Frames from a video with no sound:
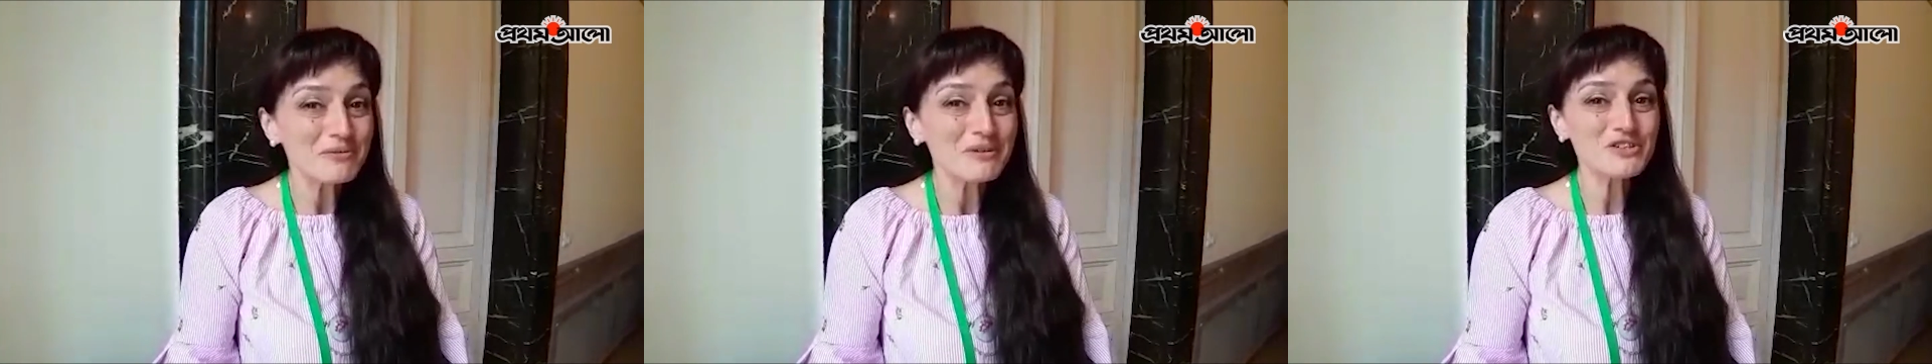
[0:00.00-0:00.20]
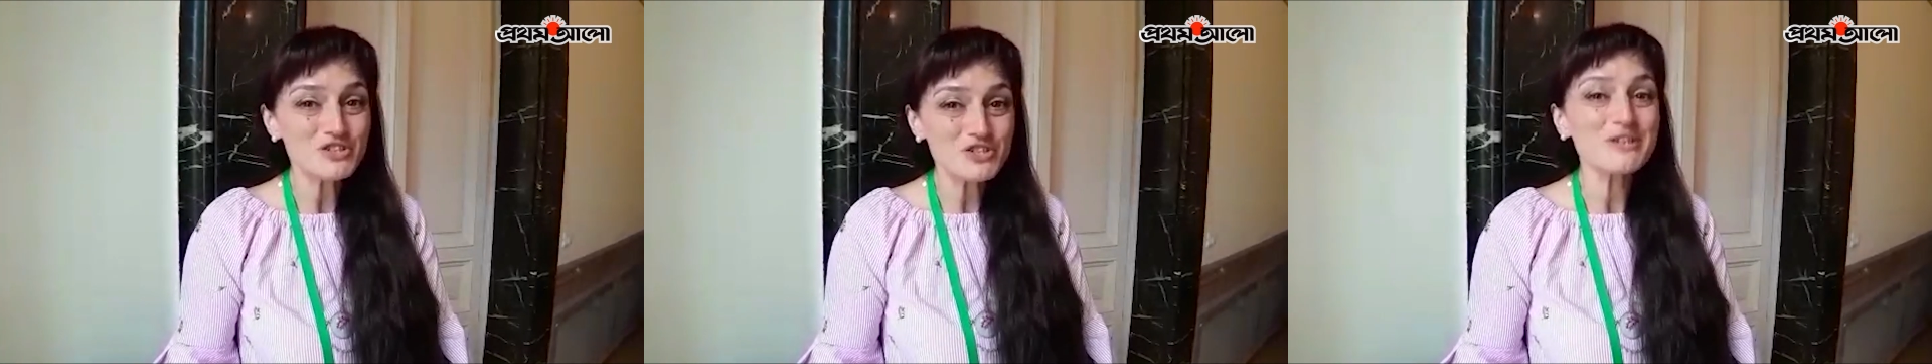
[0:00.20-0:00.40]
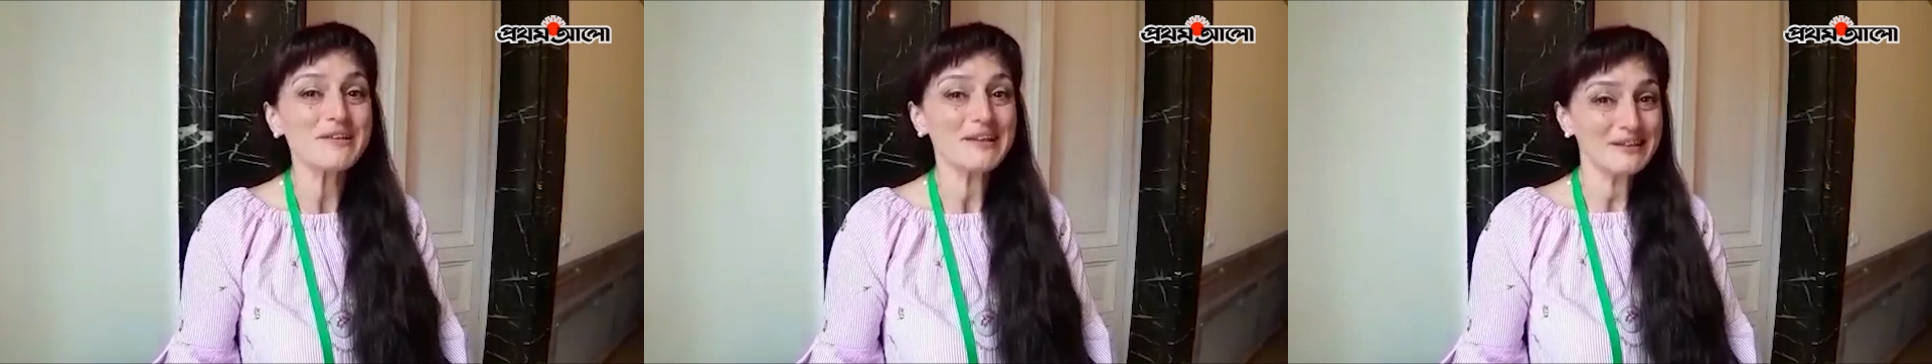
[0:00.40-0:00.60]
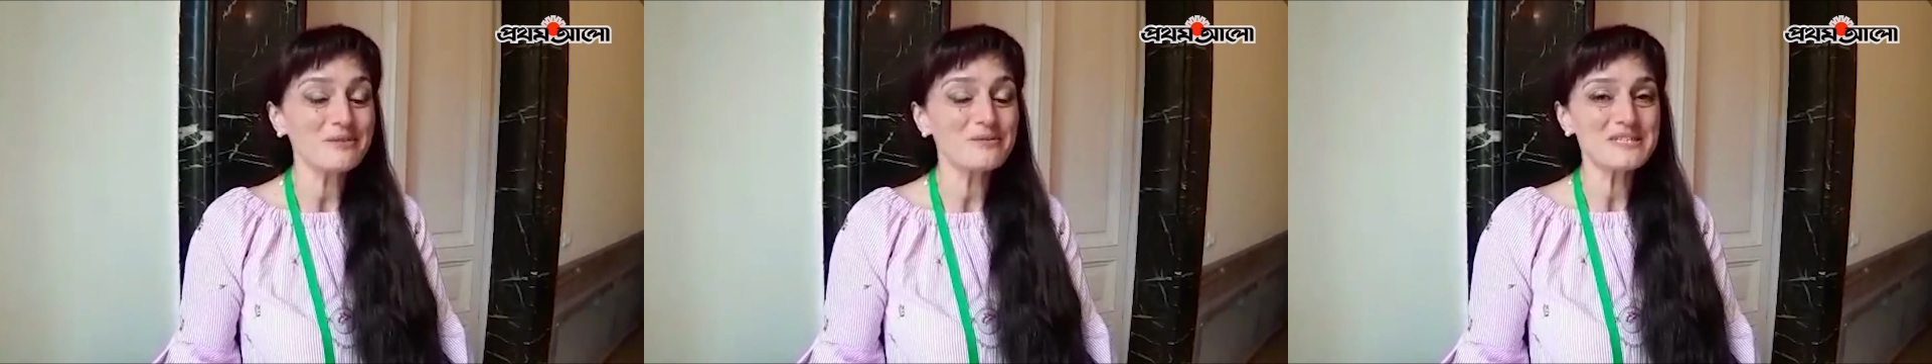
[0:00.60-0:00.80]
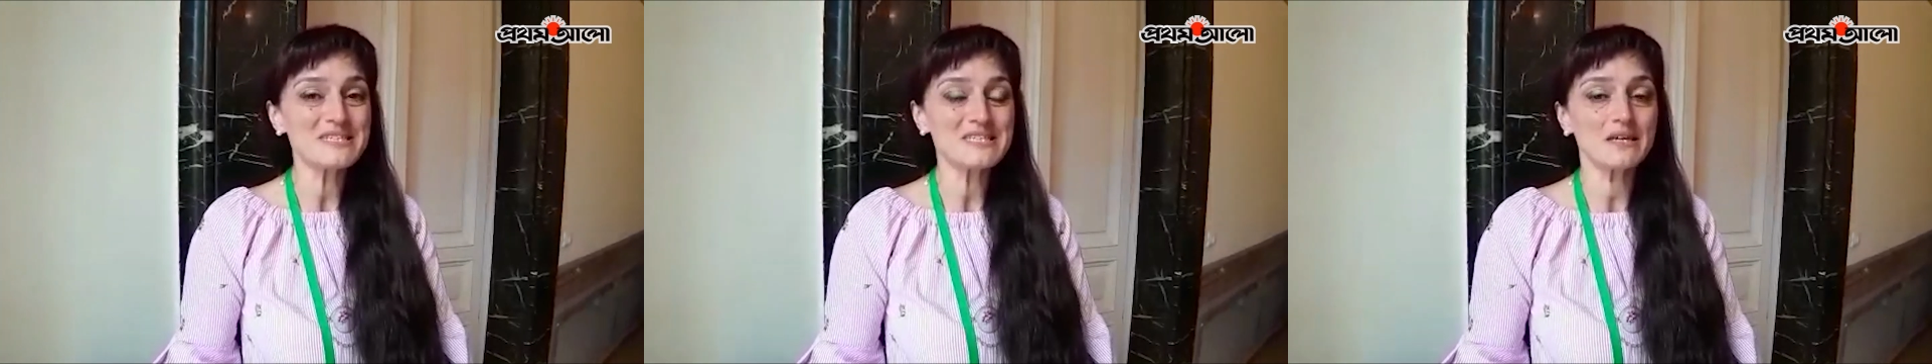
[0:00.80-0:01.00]
region
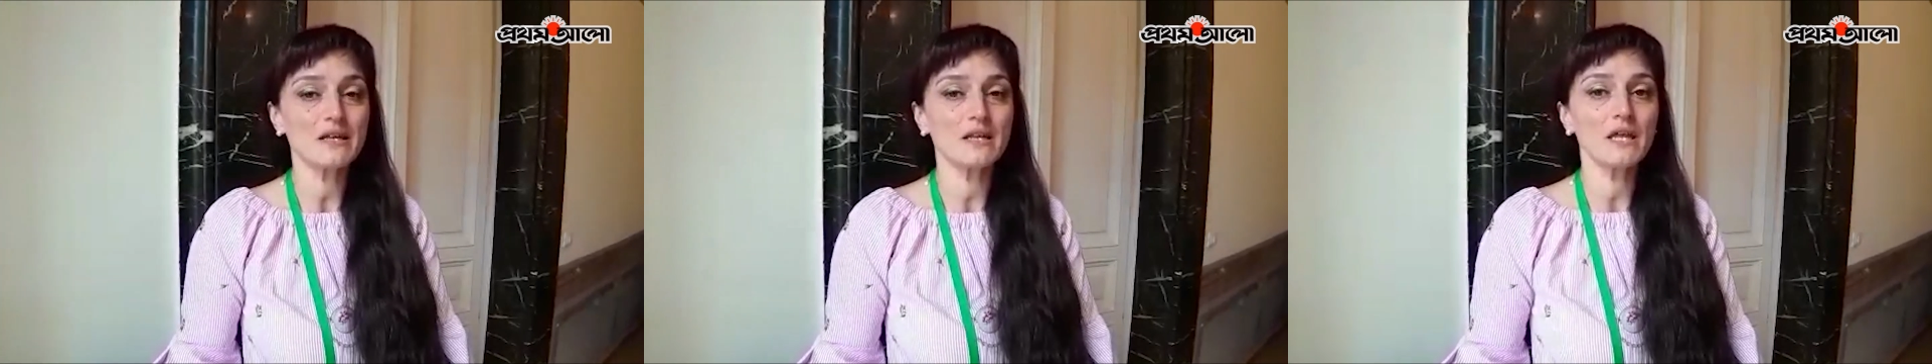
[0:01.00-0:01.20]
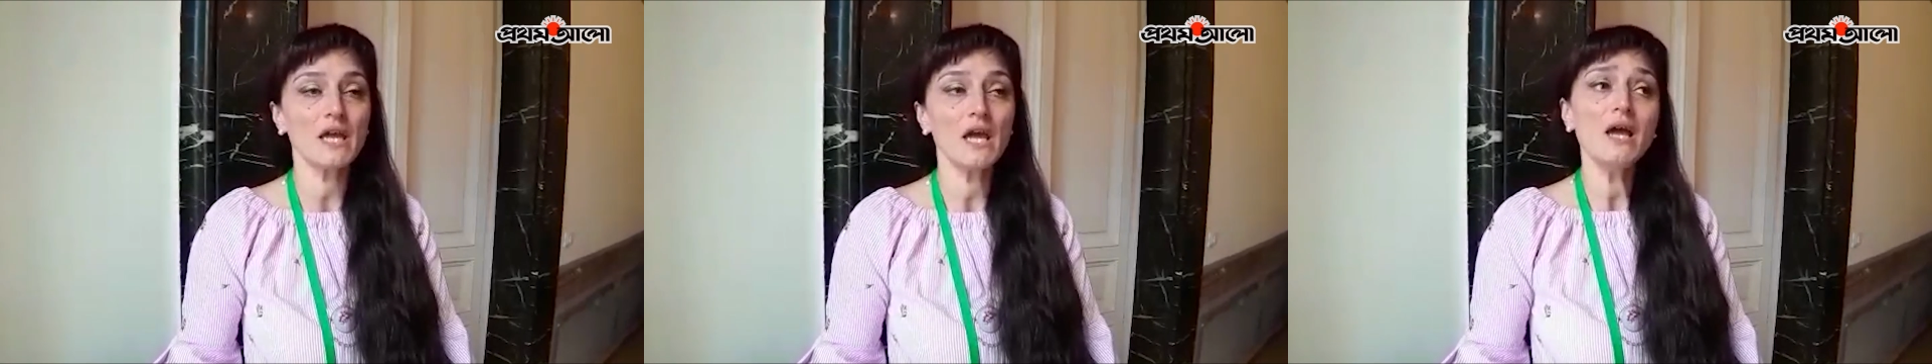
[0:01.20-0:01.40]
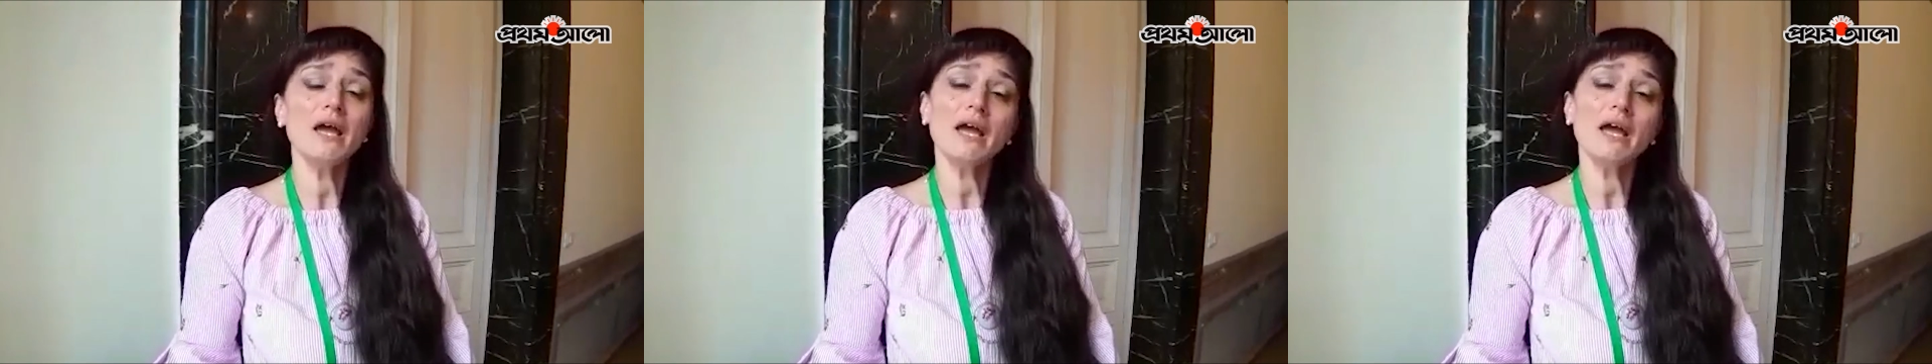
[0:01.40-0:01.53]
linguistically,